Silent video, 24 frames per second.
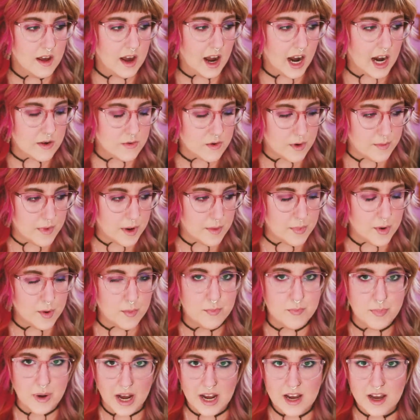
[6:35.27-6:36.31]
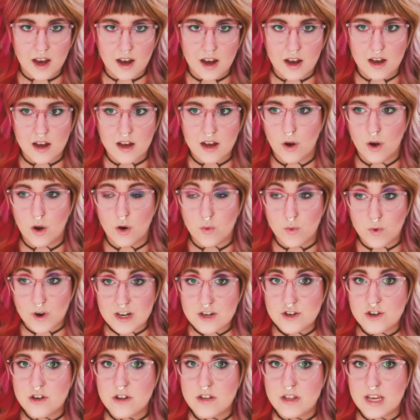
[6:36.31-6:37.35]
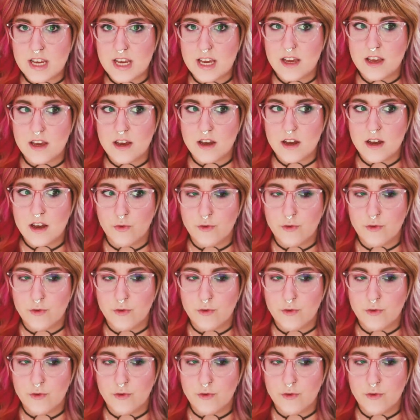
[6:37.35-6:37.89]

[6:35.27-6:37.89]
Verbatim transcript: I remember Becca originally